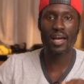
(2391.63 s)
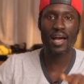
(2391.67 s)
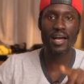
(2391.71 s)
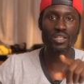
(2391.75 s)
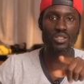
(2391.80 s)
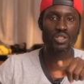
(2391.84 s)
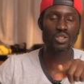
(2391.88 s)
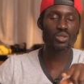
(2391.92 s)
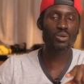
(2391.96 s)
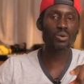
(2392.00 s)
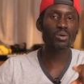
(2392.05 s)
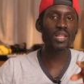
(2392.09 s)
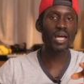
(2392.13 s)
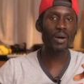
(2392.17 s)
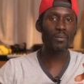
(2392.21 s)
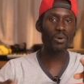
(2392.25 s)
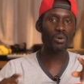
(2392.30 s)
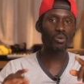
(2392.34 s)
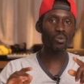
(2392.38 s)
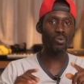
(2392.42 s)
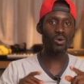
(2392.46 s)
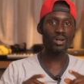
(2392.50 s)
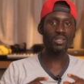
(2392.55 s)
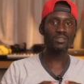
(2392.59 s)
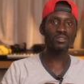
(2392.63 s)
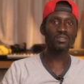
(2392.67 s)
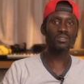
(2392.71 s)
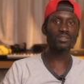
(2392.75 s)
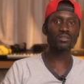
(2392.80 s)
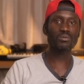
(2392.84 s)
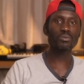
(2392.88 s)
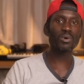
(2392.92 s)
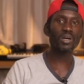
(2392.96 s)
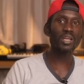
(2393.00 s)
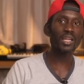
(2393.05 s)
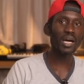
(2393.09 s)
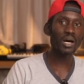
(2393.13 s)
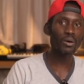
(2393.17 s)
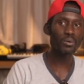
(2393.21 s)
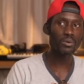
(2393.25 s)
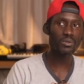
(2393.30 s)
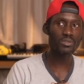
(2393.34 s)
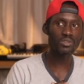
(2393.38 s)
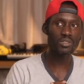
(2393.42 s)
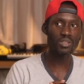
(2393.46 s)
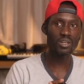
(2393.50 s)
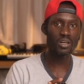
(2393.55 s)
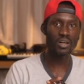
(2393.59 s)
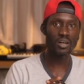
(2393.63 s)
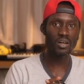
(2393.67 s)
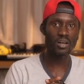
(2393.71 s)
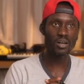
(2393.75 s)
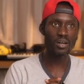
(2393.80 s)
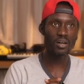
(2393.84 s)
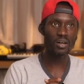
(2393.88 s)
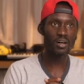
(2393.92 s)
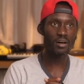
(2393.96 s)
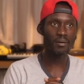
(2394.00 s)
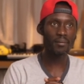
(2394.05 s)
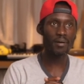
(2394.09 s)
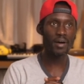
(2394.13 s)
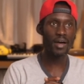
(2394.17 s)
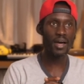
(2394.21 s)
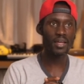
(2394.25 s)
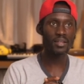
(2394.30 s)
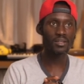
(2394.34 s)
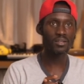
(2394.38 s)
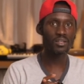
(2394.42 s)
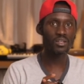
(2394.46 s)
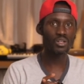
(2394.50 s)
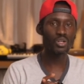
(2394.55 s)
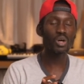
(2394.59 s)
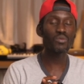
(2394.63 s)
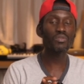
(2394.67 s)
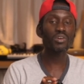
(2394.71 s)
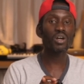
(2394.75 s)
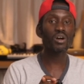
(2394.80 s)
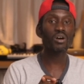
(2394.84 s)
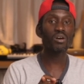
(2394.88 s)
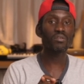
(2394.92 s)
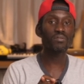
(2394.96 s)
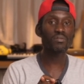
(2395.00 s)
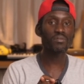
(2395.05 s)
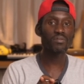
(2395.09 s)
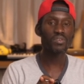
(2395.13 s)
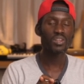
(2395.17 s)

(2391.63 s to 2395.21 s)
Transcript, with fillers: I saw that one once when I was uh, at Novikov